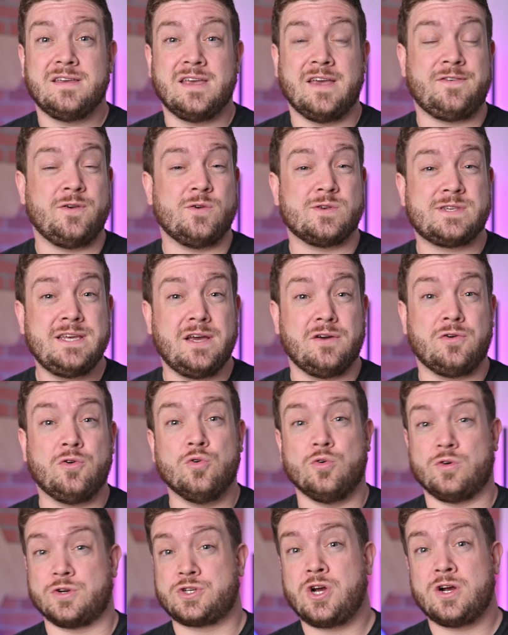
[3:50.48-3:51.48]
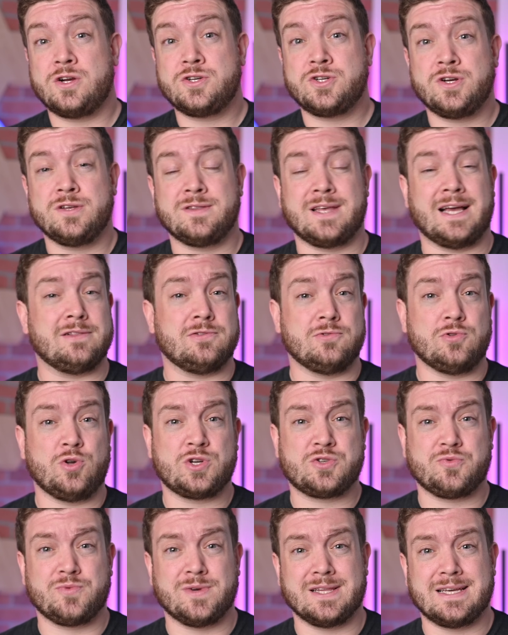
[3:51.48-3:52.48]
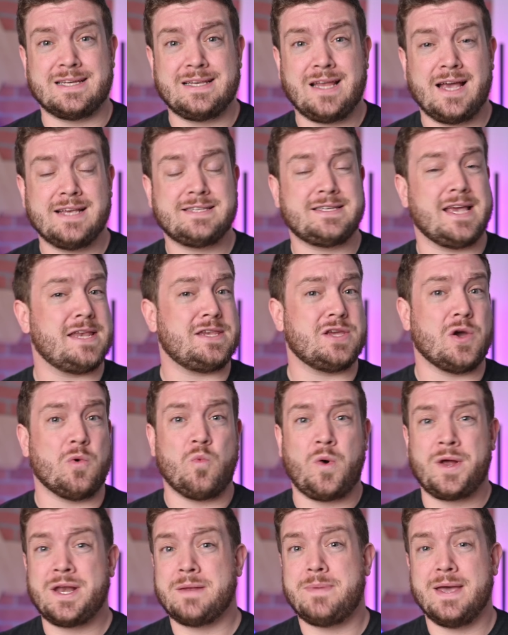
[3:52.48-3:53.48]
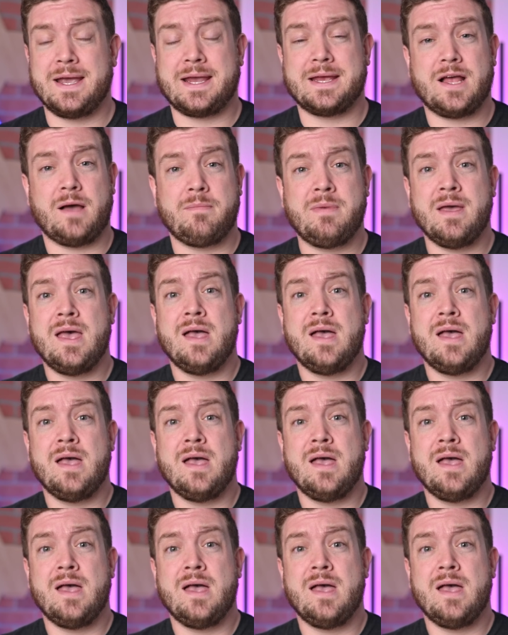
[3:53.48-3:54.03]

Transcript: If you see a cool charger that looks really nice and you want to pick it up,